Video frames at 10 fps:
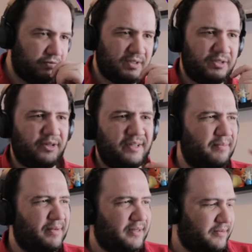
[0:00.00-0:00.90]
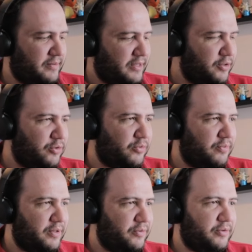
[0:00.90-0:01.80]
Sorry, my, I don't know,
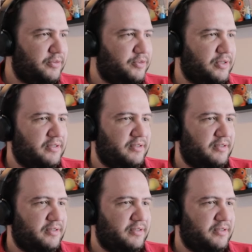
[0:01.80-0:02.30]
my throat is dry today.